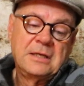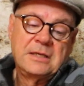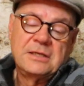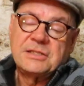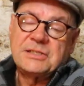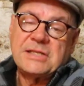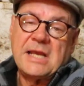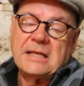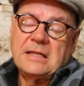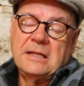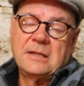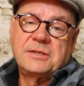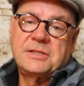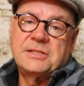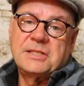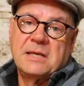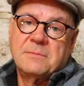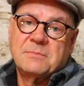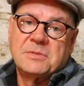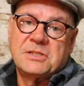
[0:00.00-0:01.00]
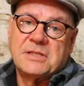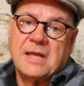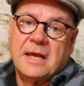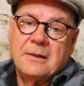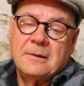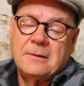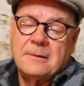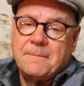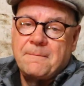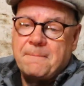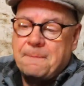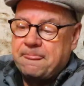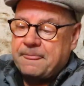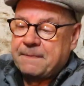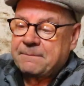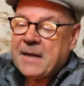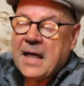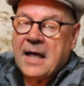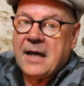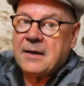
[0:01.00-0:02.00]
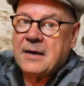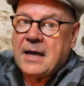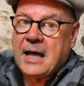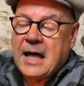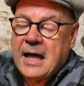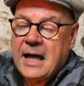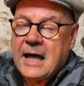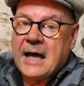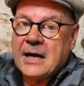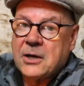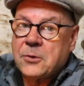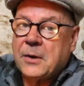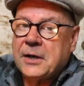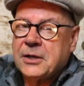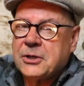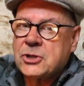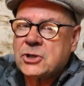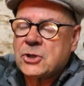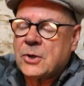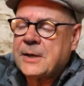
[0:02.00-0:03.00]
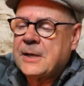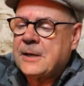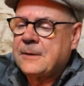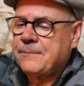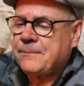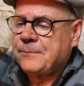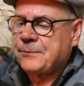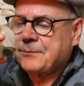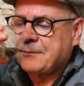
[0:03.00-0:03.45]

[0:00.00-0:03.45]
exactly the same style. I quite enjoy it.